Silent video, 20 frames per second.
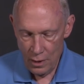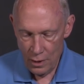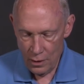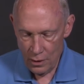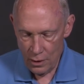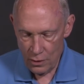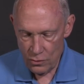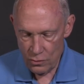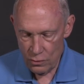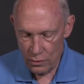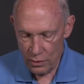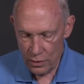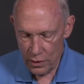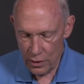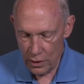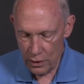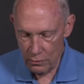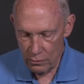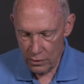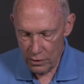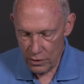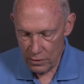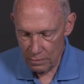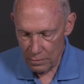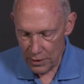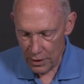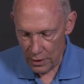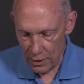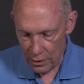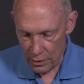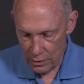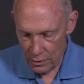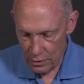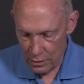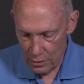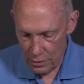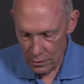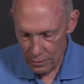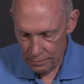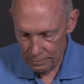And that's where God
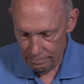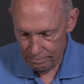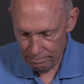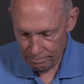responds.